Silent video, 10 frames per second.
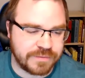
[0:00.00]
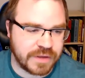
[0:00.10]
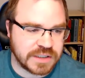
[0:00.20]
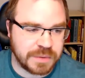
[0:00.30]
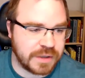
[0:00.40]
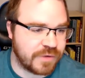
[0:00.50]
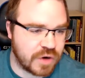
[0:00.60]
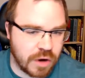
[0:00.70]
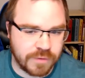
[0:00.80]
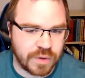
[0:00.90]
flexibility for
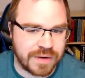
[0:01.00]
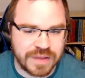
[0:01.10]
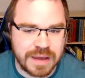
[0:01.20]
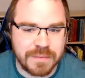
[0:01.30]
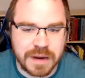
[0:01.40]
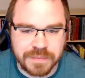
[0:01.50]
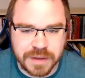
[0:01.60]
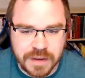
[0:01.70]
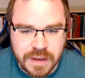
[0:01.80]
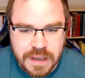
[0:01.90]
golf, whatever that might
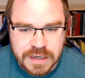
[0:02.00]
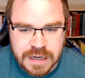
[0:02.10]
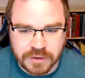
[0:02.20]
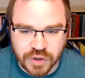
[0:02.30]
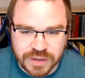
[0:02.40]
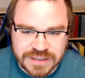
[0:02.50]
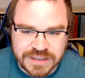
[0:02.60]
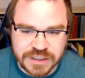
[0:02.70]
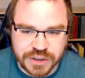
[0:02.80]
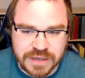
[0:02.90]
be. Now, during this
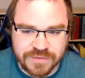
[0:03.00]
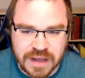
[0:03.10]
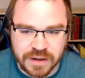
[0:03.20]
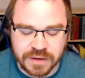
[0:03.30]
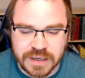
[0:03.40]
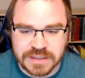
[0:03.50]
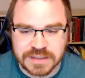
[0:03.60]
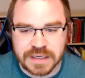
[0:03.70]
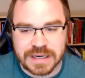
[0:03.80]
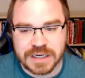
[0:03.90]
initial eval,
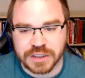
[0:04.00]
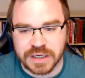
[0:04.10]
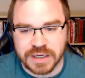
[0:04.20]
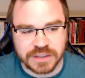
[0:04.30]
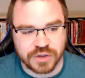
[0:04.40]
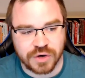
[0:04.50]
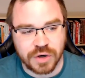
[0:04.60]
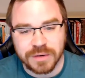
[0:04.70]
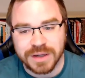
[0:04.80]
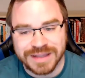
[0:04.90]
it's
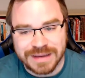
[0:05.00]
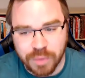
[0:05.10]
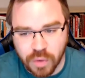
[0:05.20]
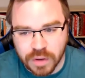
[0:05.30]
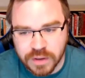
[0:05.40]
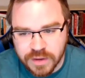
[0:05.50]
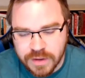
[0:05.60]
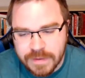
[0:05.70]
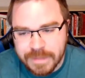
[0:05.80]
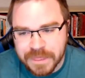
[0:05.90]
critically important
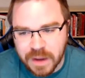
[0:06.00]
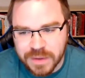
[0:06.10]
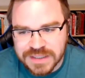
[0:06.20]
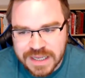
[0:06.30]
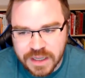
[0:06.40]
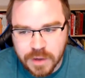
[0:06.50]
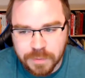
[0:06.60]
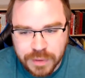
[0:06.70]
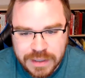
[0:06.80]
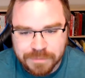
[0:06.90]
that we take a
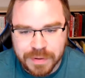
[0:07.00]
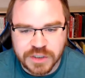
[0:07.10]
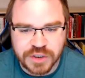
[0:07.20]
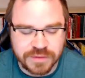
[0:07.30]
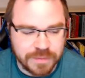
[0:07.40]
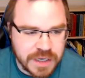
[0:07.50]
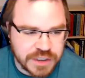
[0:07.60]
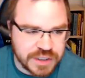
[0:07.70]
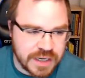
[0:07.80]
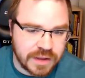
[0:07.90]
complete picture of the
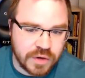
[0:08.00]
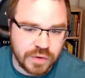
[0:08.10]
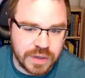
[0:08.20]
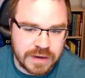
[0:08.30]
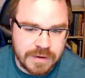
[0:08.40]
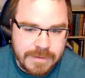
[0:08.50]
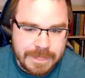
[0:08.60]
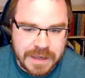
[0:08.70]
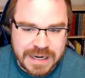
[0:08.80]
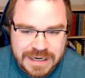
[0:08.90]
patient, including
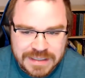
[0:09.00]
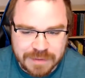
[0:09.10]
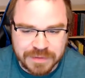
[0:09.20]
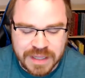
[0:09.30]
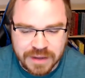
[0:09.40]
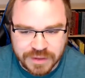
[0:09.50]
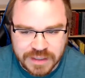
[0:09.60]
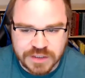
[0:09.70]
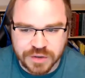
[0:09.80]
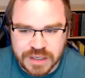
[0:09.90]
an in-depth health
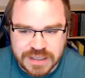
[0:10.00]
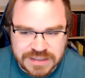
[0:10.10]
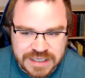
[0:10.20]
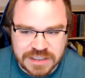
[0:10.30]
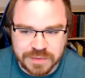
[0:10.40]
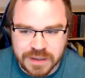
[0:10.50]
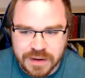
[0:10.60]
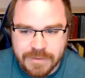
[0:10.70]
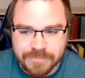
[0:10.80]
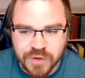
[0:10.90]
history assessment,
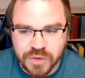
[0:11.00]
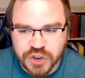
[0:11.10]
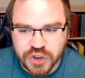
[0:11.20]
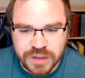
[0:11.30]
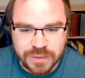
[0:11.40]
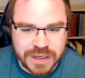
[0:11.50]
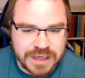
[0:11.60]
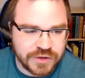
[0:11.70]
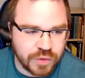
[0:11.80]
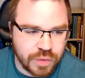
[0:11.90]
to ensure that we're
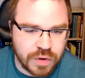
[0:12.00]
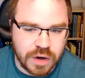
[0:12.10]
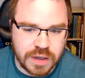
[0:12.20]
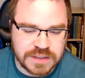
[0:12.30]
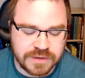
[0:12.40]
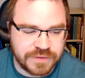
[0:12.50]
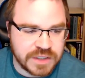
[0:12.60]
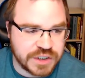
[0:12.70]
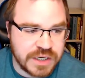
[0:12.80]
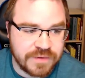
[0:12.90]
getting to the root cause of
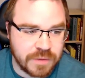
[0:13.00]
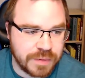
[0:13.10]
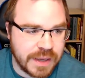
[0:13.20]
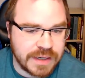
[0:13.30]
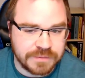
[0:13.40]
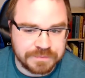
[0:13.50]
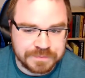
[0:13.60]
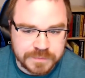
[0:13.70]
this chief complaint,